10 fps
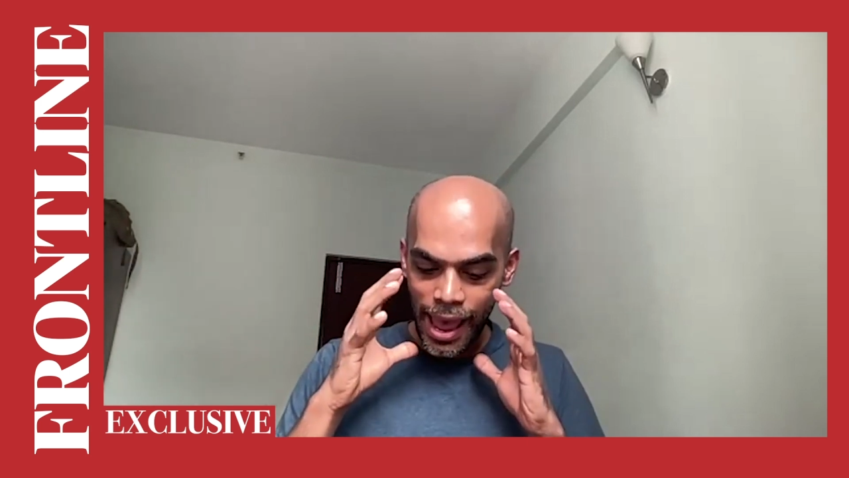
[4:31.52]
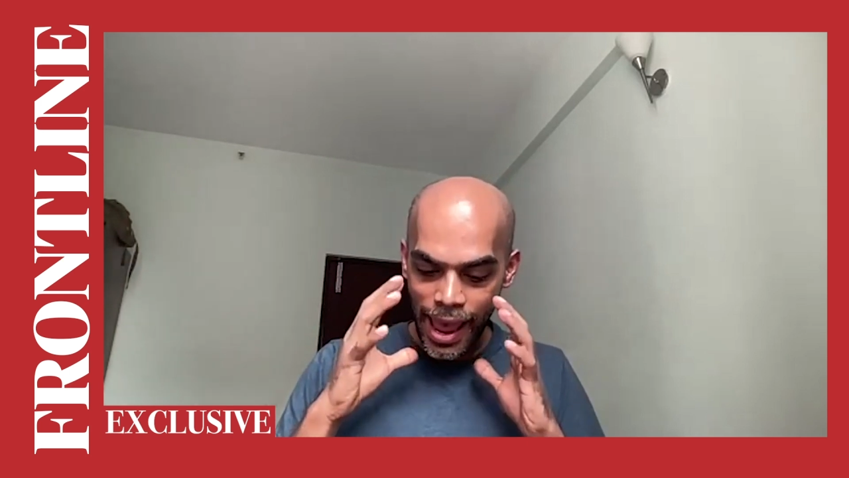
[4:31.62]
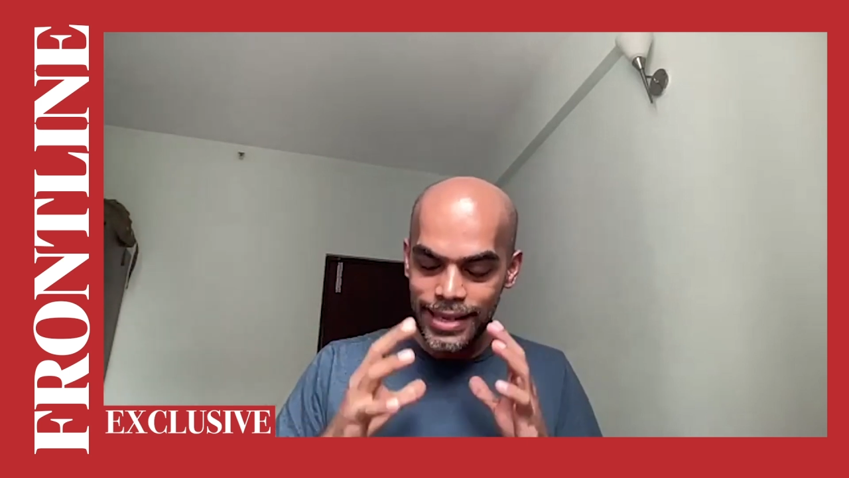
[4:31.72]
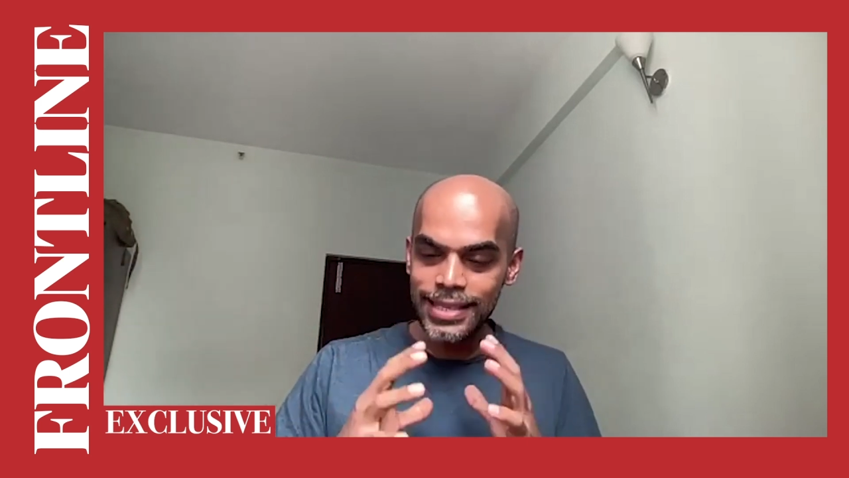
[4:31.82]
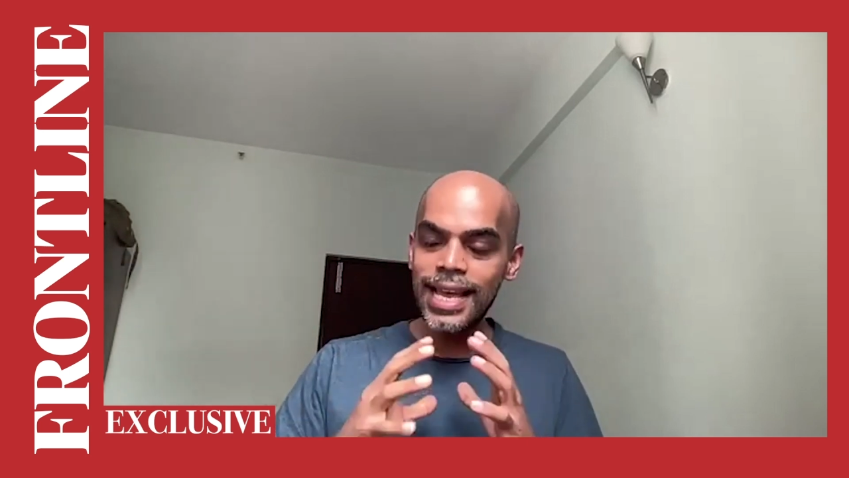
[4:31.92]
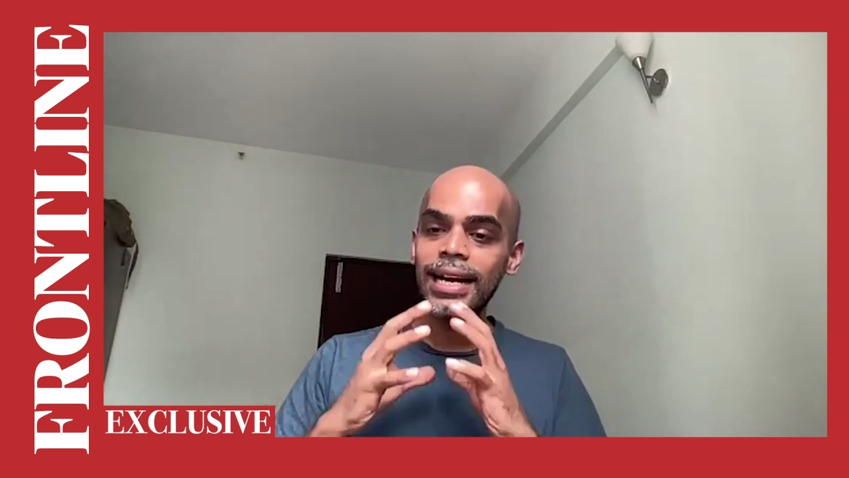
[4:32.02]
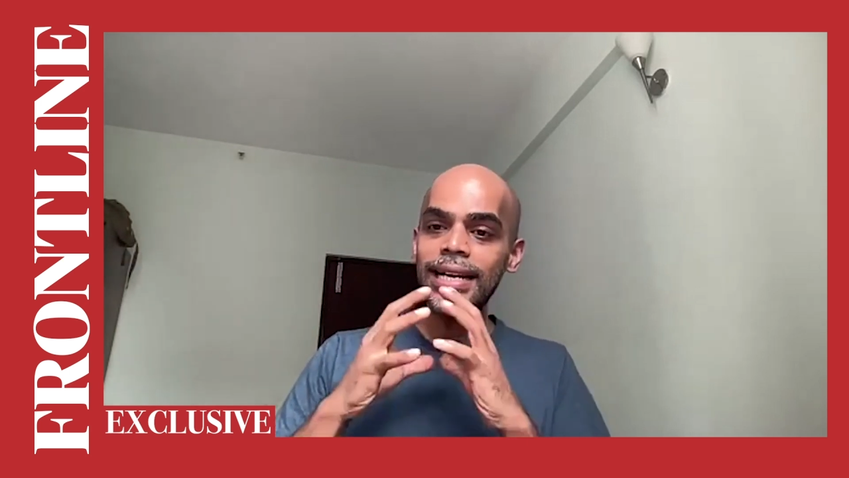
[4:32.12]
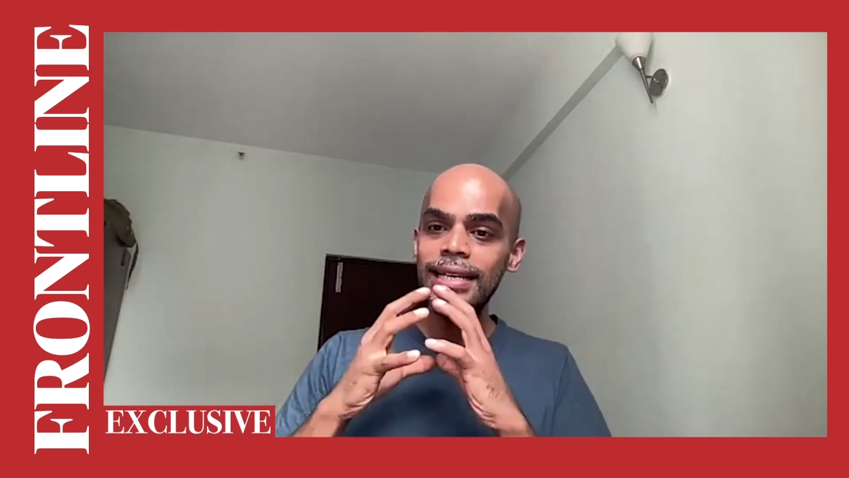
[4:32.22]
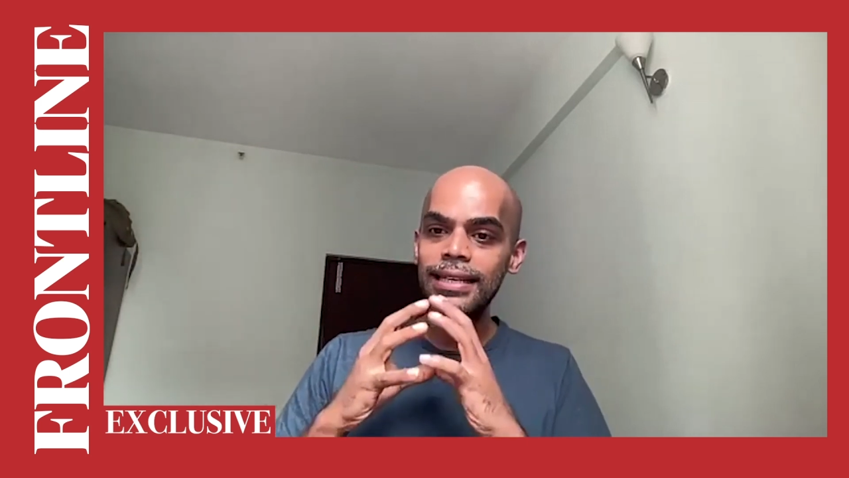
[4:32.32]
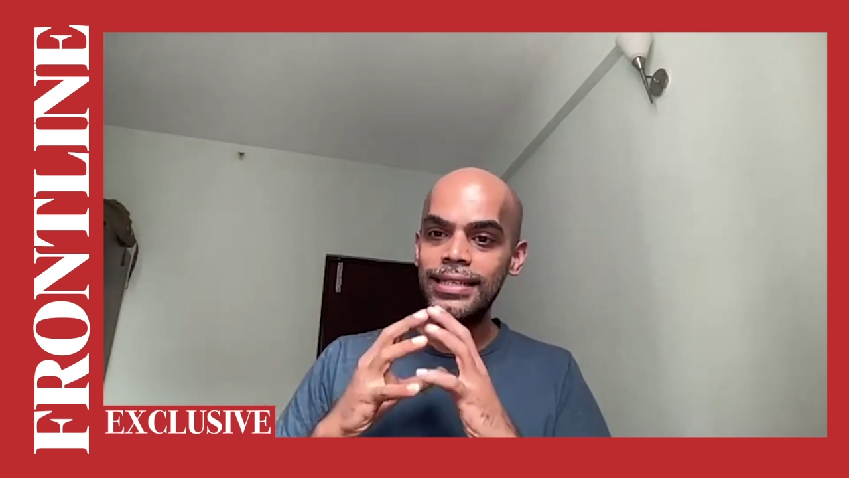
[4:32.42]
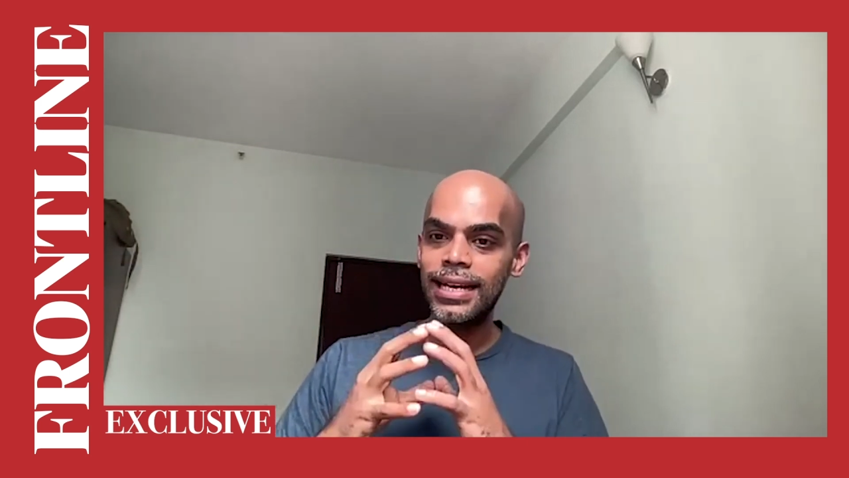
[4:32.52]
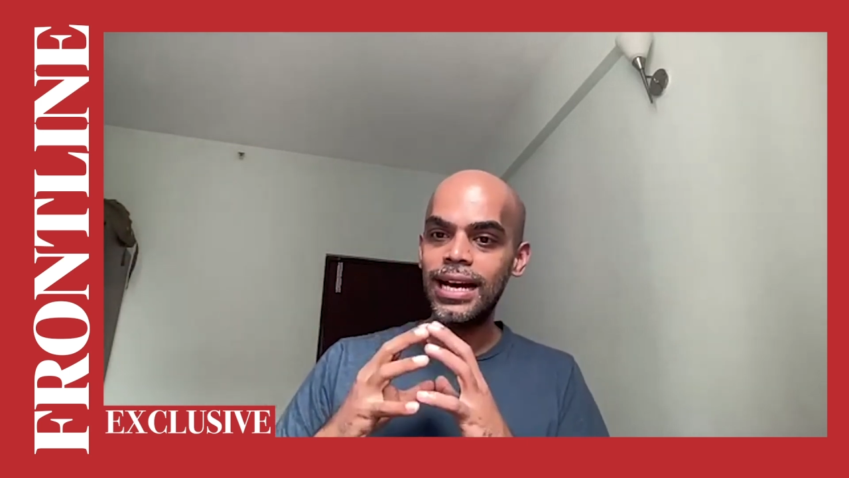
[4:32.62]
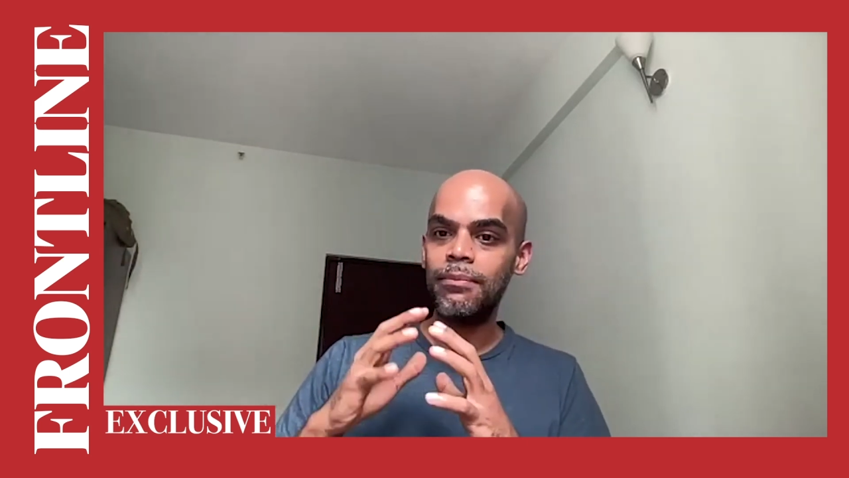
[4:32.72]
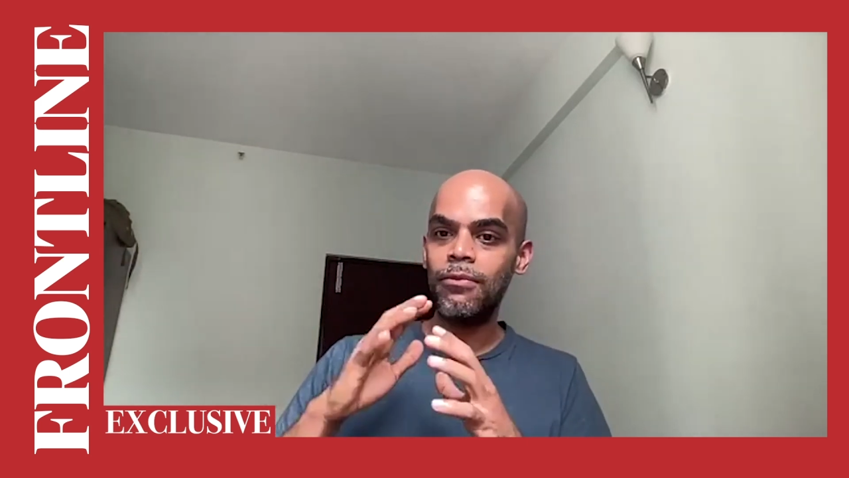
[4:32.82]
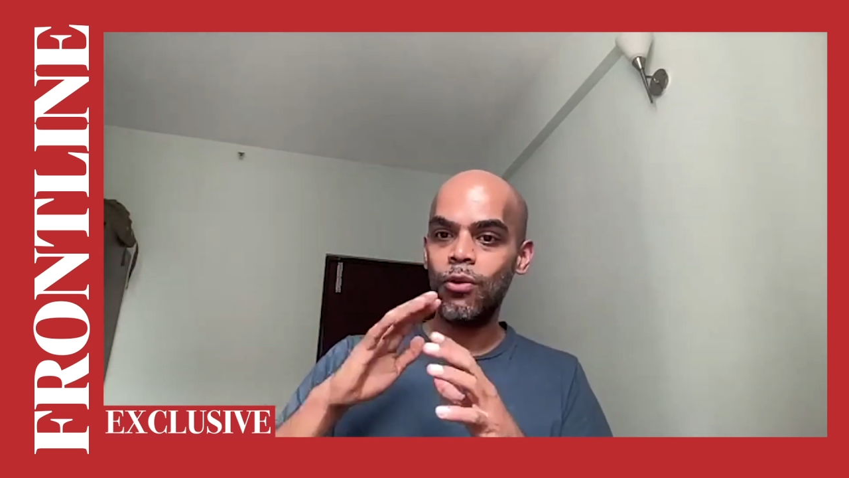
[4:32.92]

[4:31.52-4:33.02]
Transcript: exactly the time